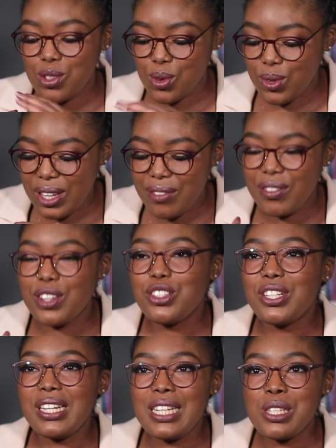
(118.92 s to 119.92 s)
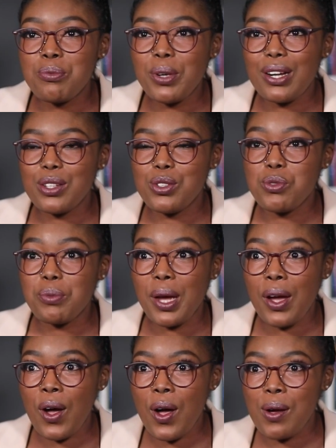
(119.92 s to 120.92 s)
so eventually it spread onto
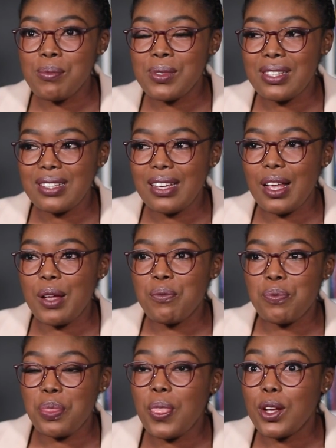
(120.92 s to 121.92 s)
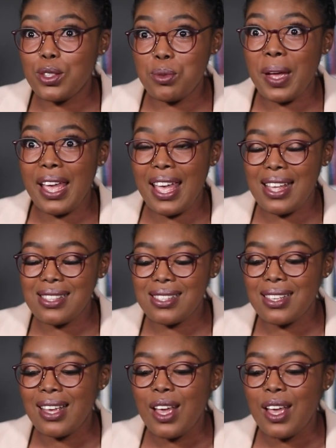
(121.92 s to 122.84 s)
my arms, onto my hands.